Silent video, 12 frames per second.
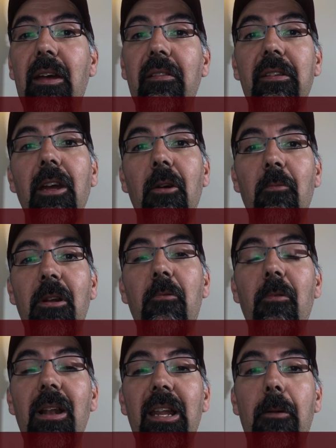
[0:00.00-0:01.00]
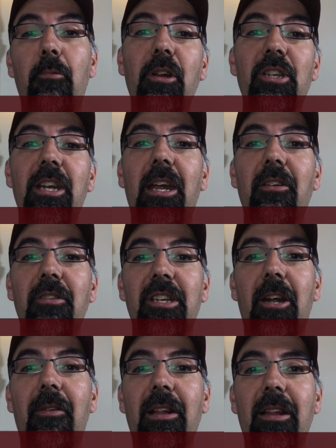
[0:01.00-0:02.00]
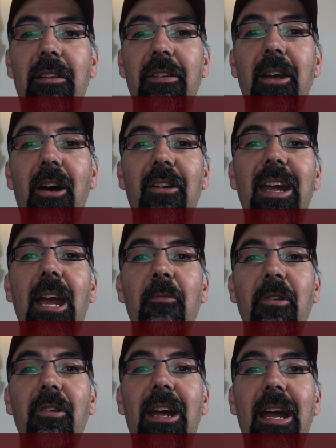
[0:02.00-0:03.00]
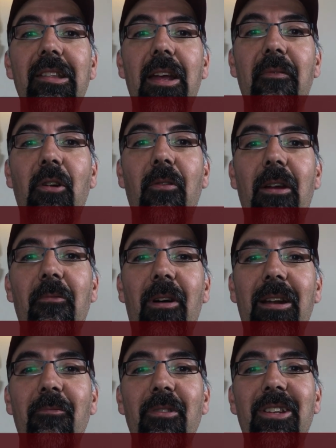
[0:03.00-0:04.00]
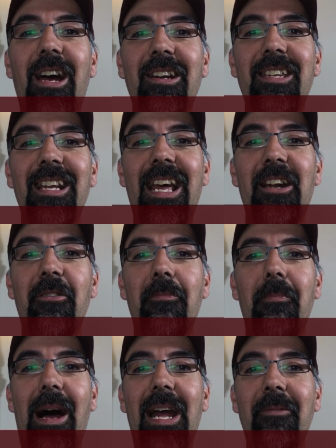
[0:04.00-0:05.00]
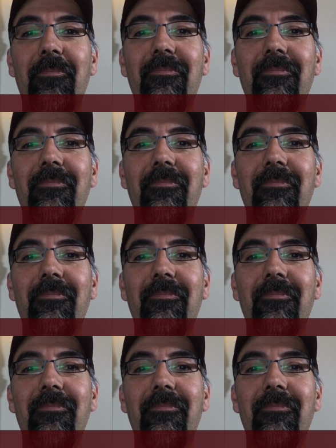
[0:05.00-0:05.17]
else, we'd really appreciate you sharing this. Okay, well, you guys have a great one. We'll talk to you later. Bye.